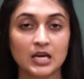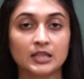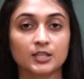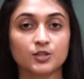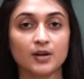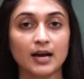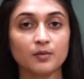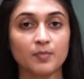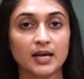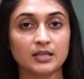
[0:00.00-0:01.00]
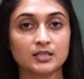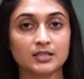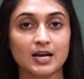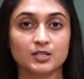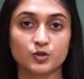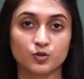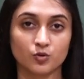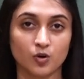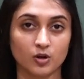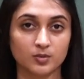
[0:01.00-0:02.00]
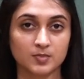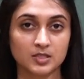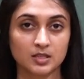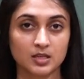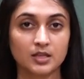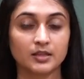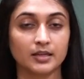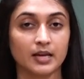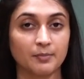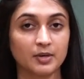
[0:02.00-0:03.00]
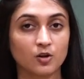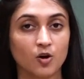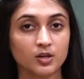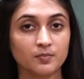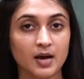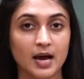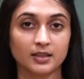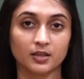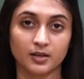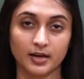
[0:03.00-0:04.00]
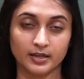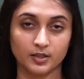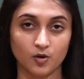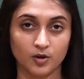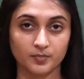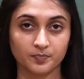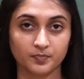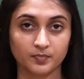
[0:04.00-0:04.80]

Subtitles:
The trial balance has two columns, the debit column and the credit column.